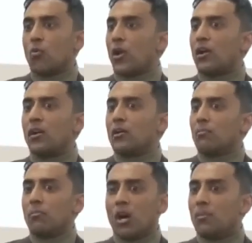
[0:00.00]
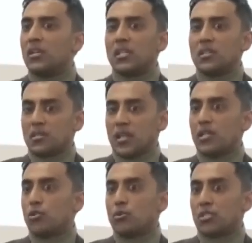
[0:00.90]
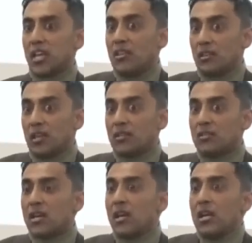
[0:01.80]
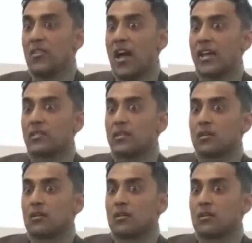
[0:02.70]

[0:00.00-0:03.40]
where Muhammad is said to say things that